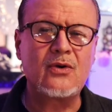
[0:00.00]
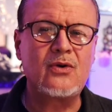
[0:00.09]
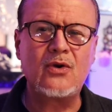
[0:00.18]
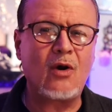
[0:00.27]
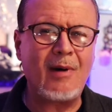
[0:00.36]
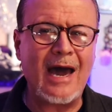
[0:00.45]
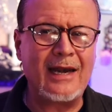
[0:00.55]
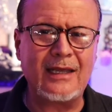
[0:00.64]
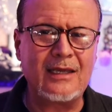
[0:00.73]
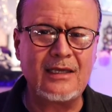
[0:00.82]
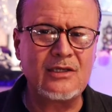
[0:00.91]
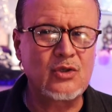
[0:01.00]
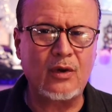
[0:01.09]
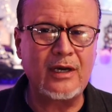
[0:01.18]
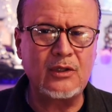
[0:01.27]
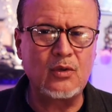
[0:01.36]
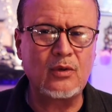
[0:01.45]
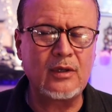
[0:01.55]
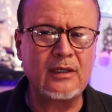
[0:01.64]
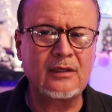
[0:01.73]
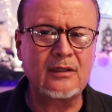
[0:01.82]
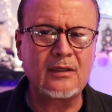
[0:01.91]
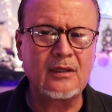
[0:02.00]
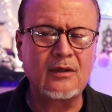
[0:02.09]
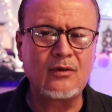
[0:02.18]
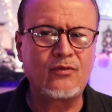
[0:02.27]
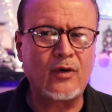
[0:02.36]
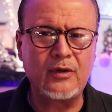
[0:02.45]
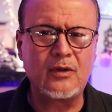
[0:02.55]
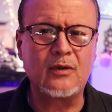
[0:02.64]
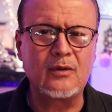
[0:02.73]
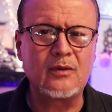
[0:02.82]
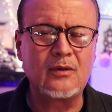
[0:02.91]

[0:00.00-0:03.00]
Nobody is going to do it for you,